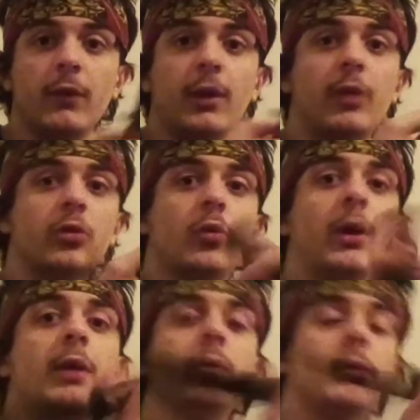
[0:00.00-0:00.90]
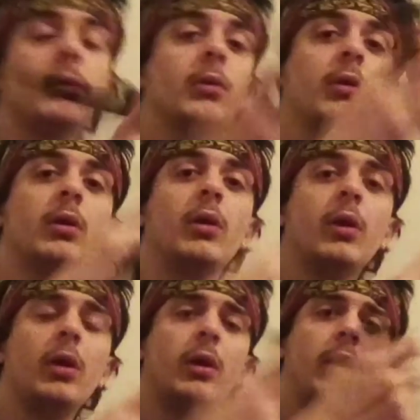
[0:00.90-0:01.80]
and it's great.
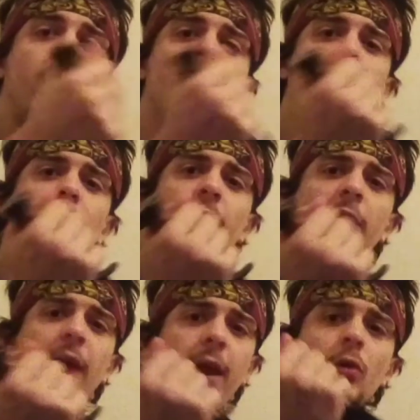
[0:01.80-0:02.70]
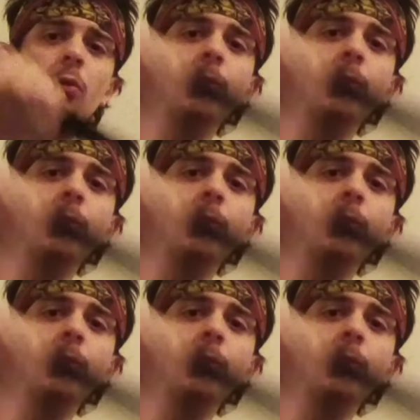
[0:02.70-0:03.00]
Not a big fan of the handle,